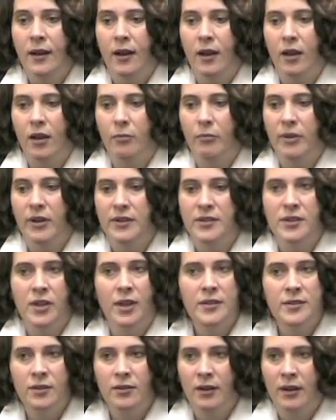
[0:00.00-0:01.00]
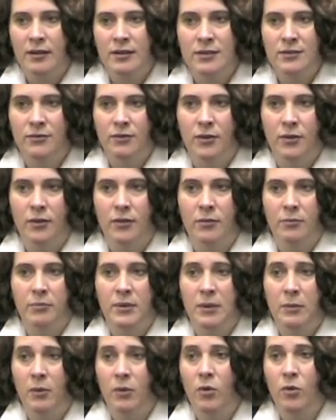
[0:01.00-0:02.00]
But it's also nice for
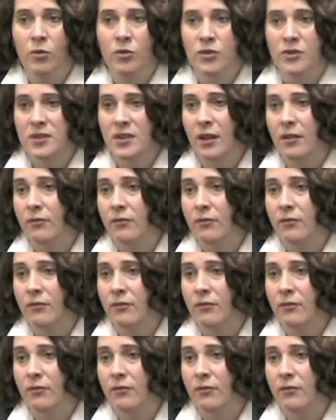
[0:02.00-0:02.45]
people who just